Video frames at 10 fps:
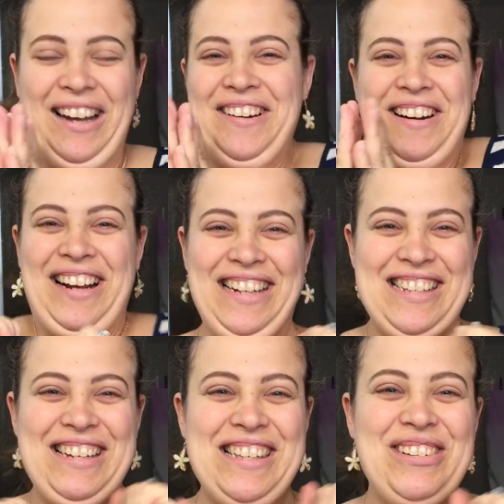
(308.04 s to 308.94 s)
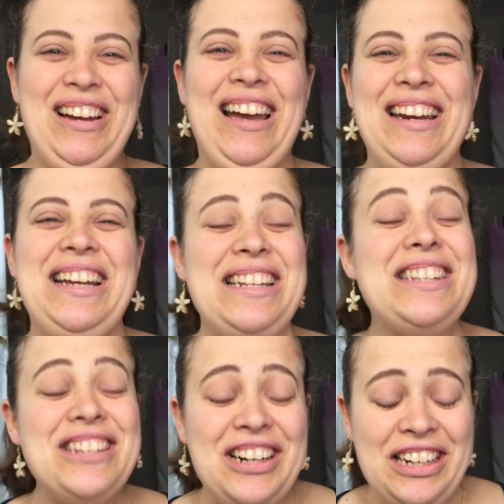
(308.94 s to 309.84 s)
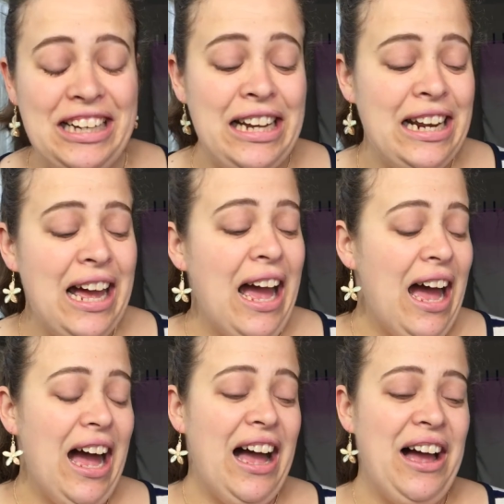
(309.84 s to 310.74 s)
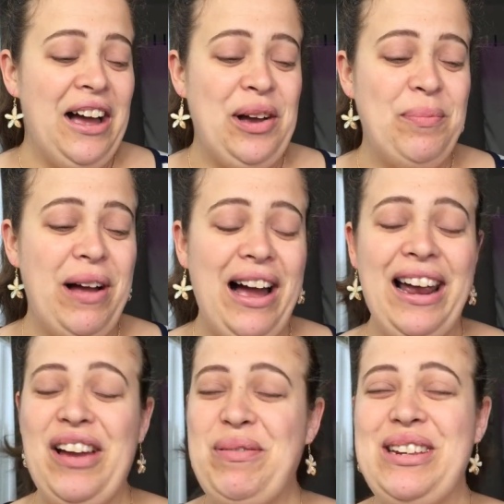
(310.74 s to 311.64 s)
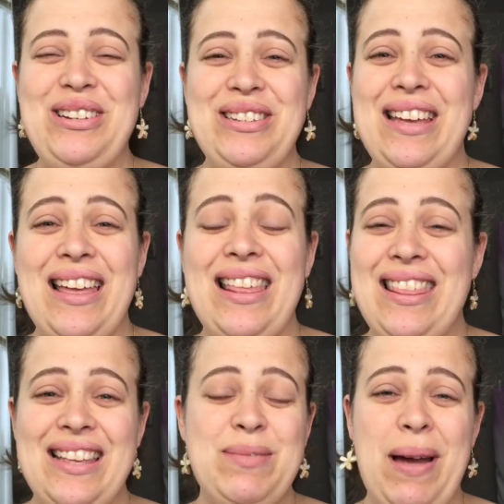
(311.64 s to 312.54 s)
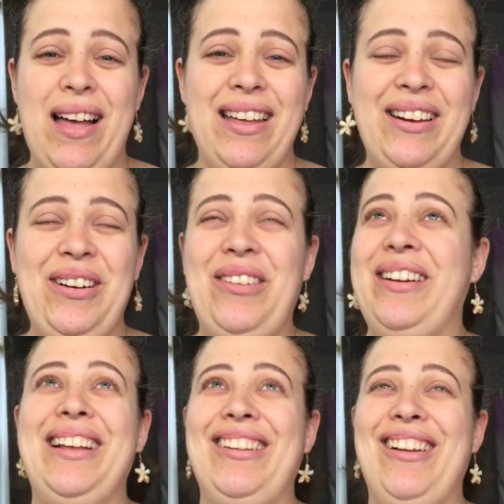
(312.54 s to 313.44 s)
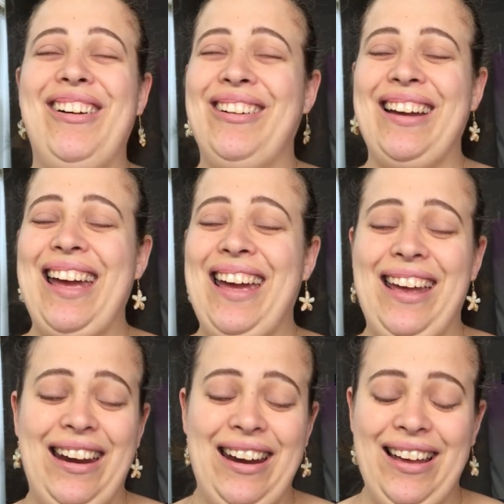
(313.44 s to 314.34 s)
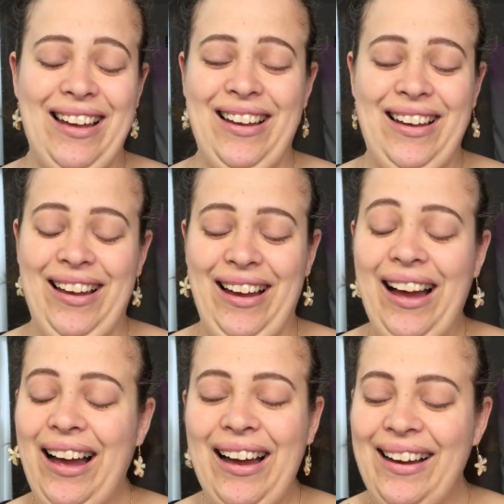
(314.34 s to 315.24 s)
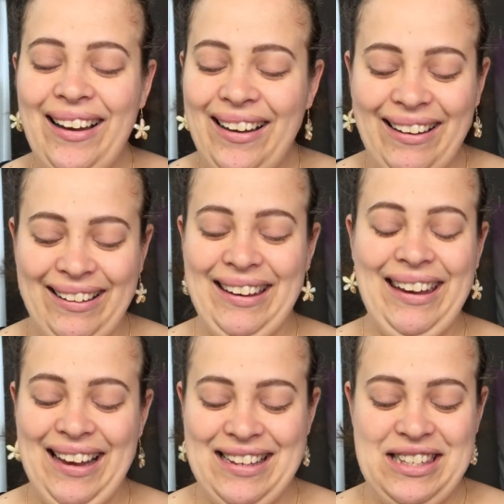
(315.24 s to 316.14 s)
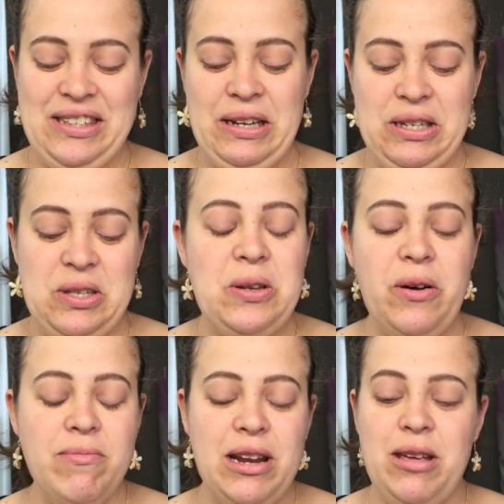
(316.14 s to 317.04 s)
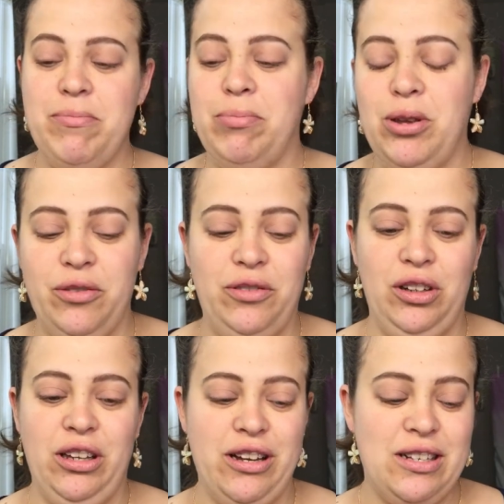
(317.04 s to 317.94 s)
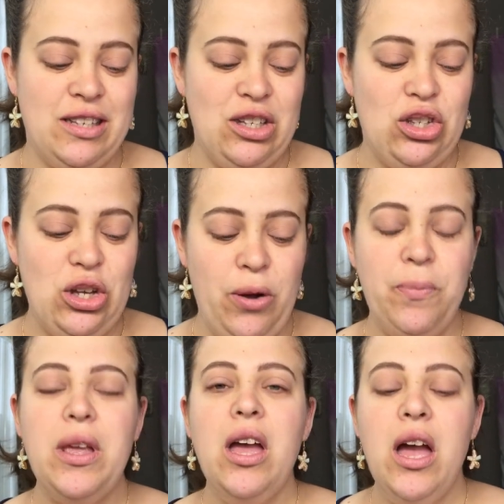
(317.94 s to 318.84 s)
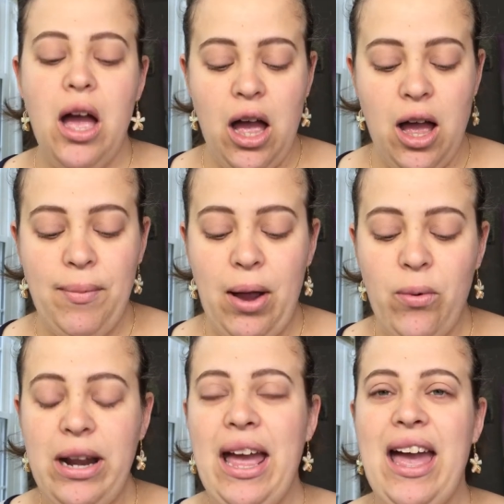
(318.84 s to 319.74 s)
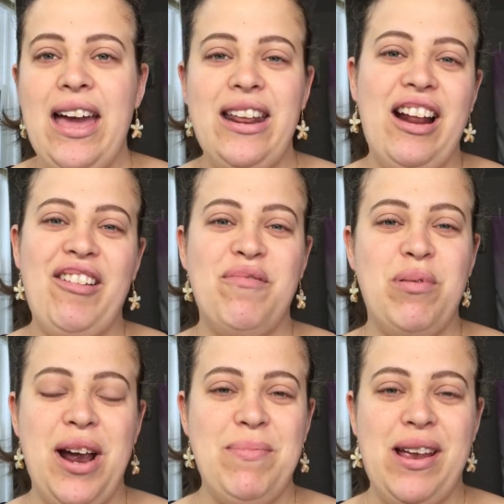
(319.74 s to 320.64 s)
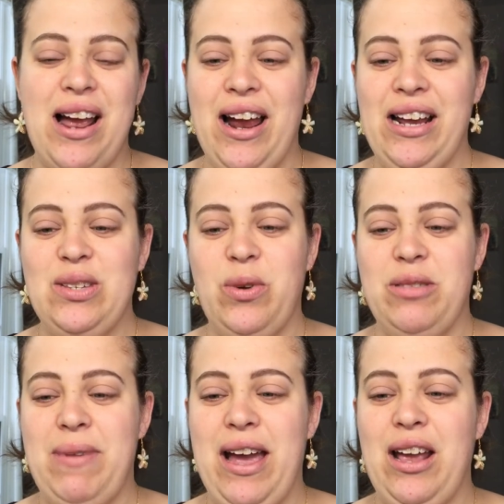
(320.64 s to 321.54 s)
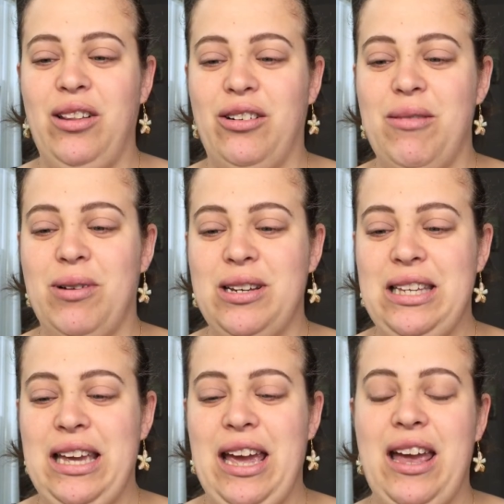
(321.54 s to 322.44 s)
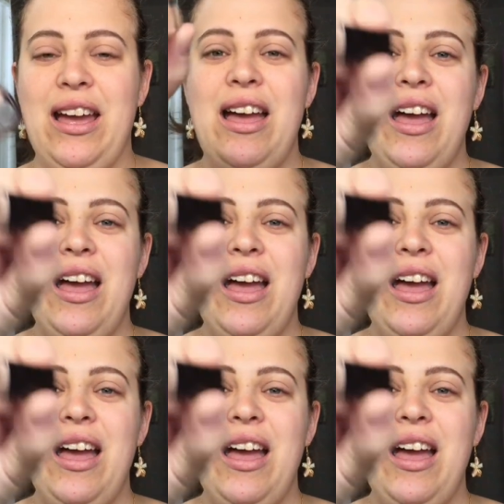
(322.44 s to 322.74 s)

All right, so let's go ahead and get started. Um, I have been using this palette all week long, and Ah, yes, so many beautiful looks. So um, I went ahead and I've primed my eyes with my Laura Mercier